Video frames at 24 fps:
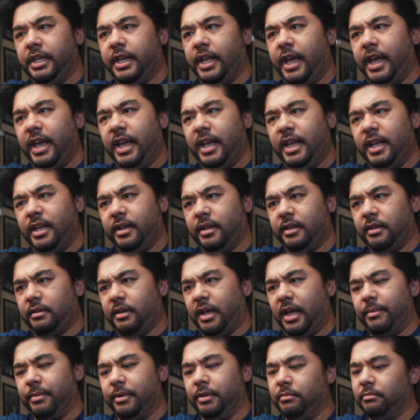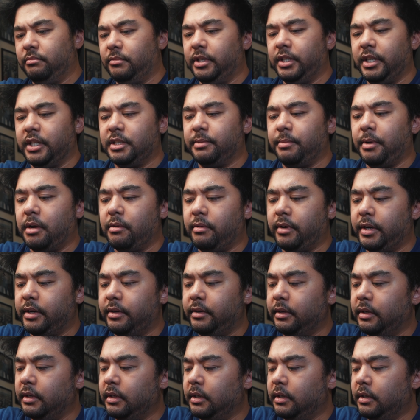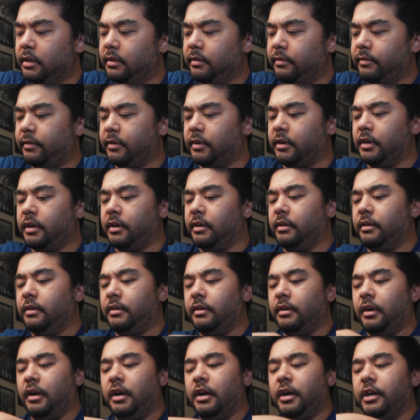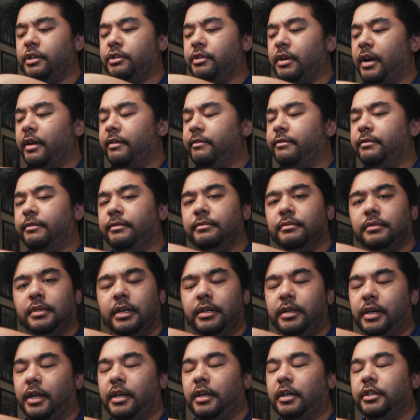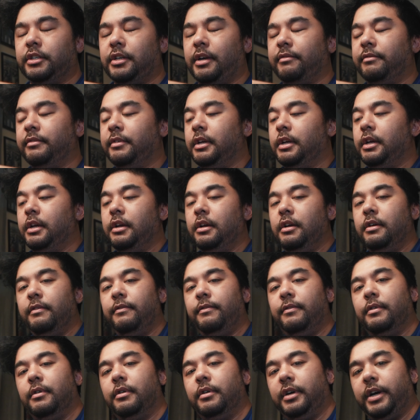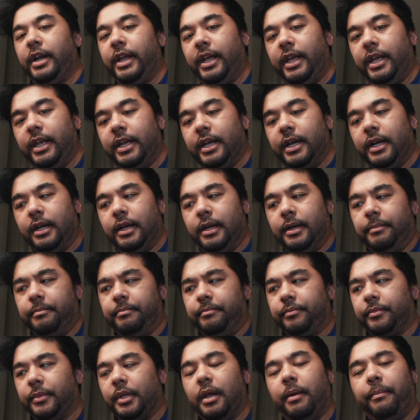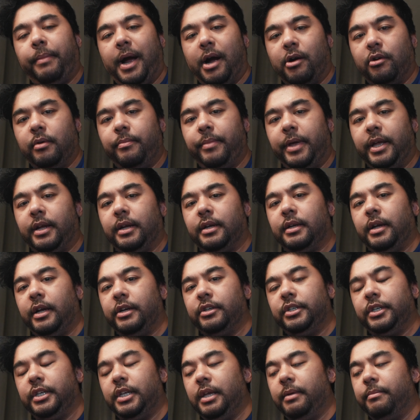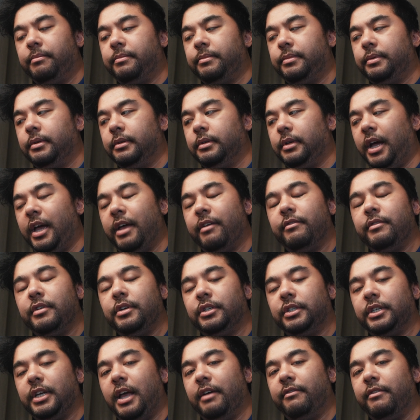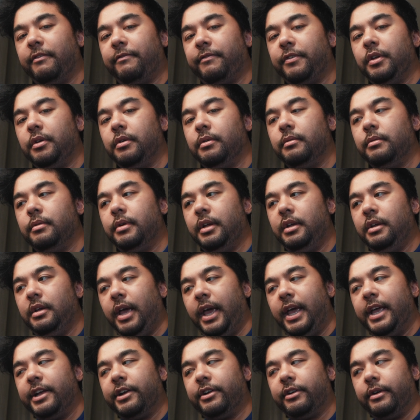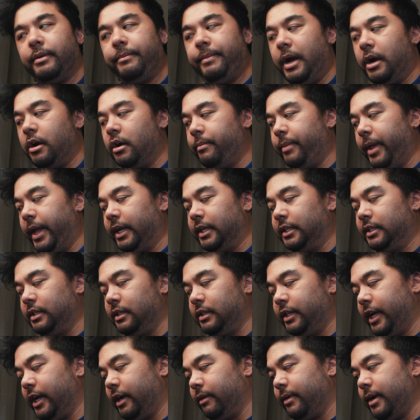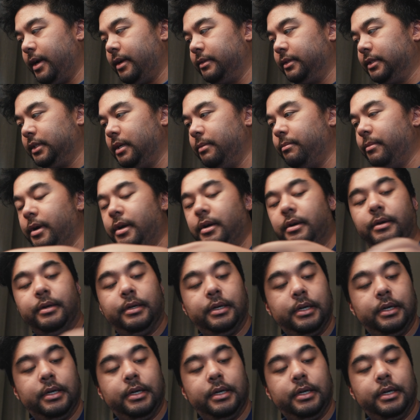to A cable, really small one, for a hard drive, or not a hard drive, for a power bank. I usually have a few Anker power banks laying around somewhere.